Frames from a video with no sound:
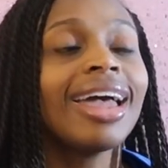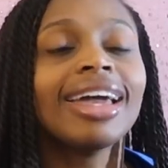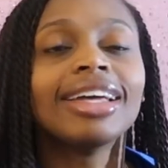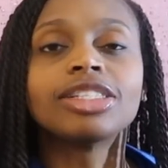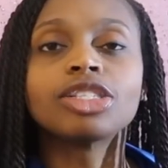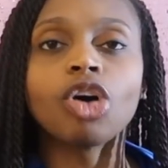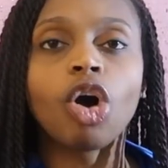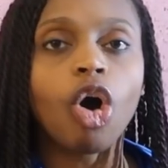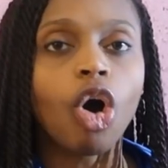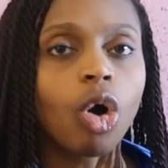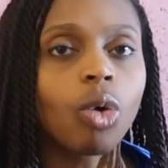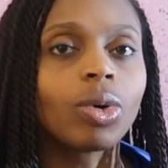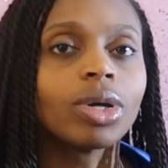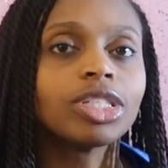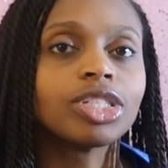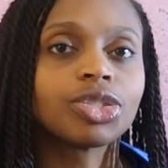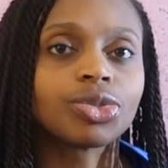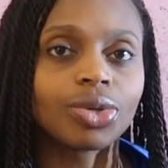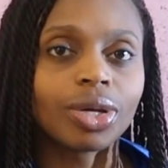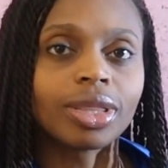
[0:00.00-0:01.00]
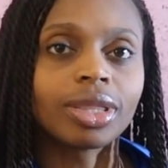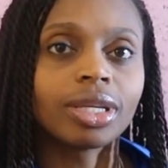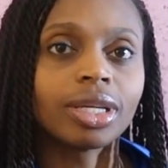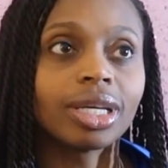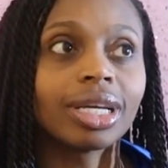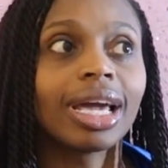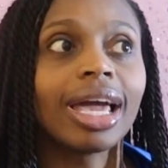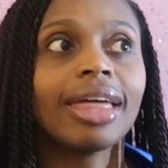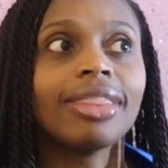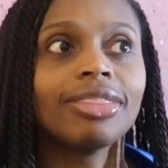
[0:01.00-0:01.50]
it's always
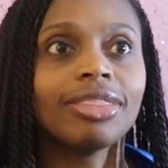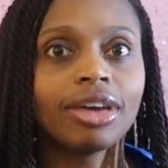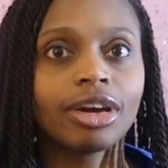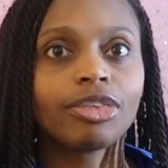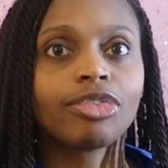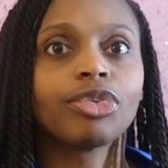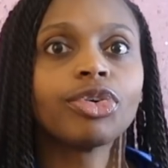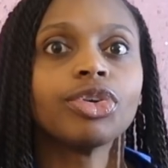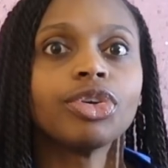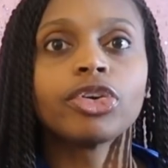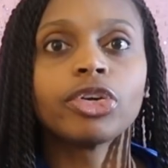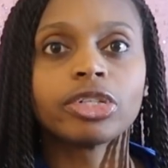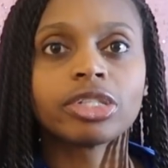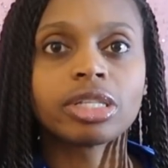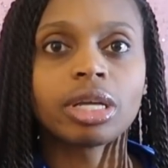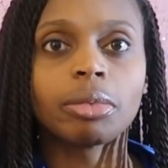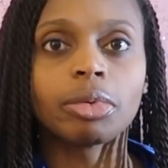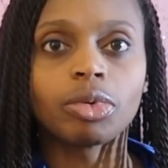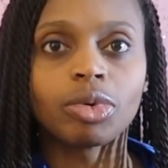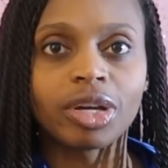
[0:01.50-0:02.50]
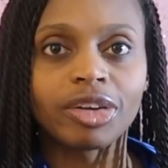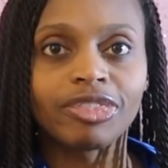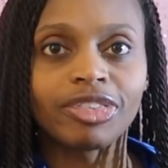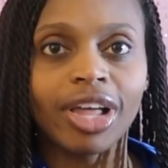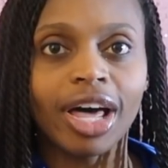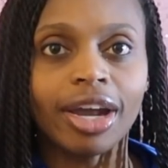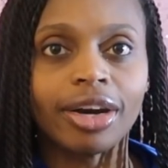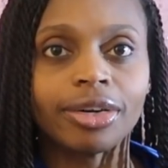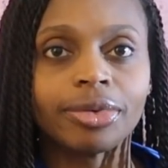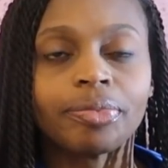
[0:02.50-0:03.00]
strengthening, and therefore your stomach will get
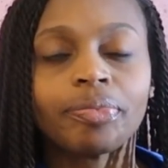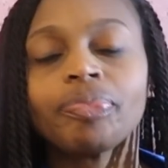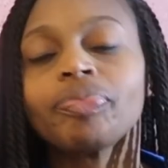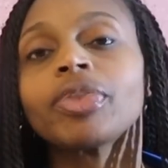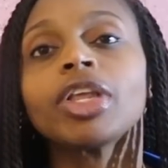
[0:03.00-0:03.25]
flatter.